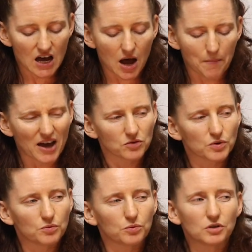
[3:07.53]
And
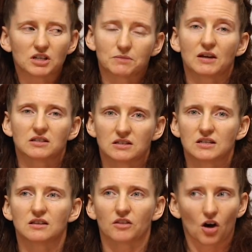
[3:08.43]
we would expect to
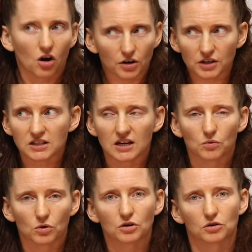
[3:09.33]
see that the hardest hit
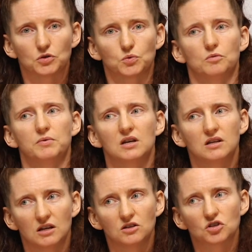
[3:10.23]
workers will be
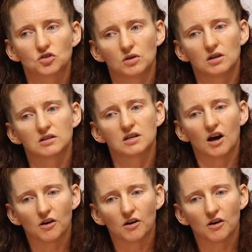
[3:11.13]
in industries